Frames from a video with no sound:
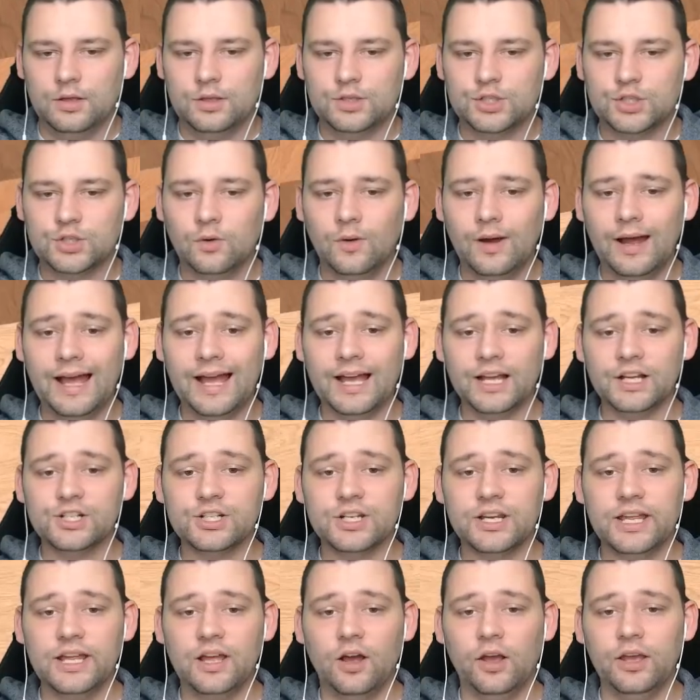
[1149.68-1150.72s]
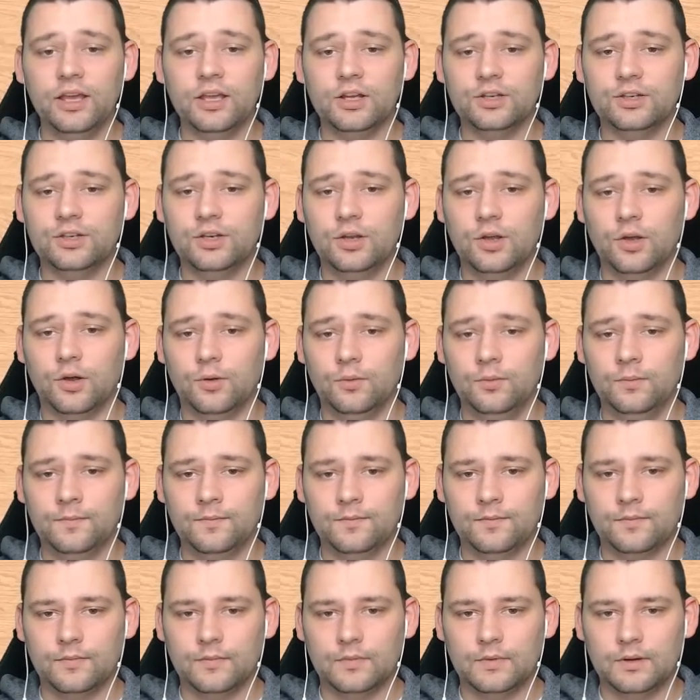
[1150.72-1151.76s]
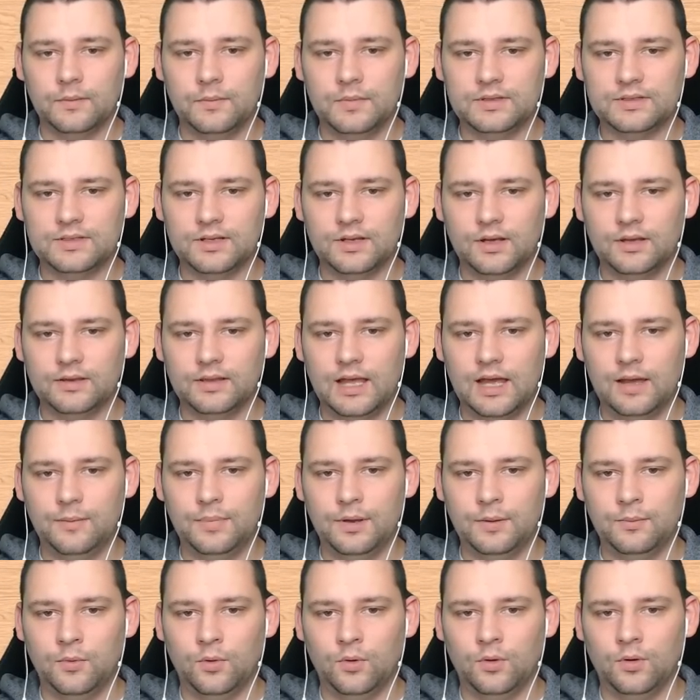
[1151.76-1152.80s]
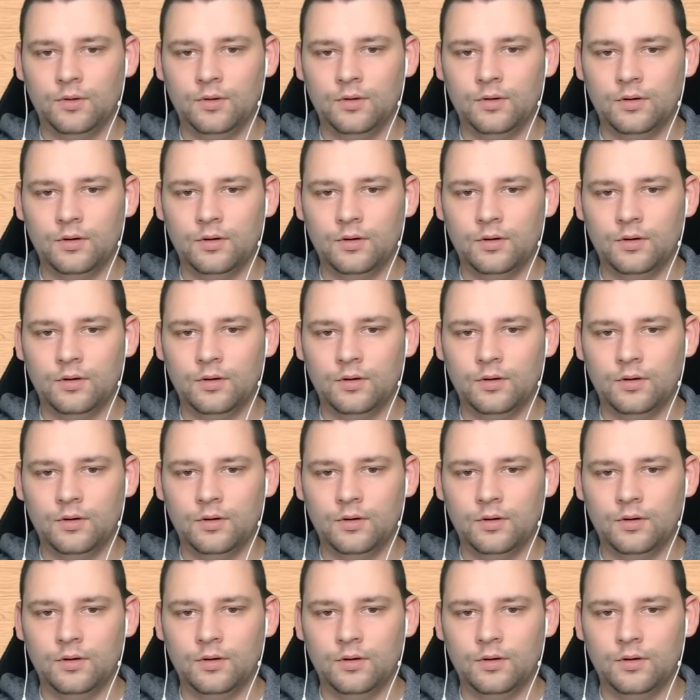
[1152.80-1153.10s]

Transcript: you know what, actually, I could do? Let me turn that a bit more.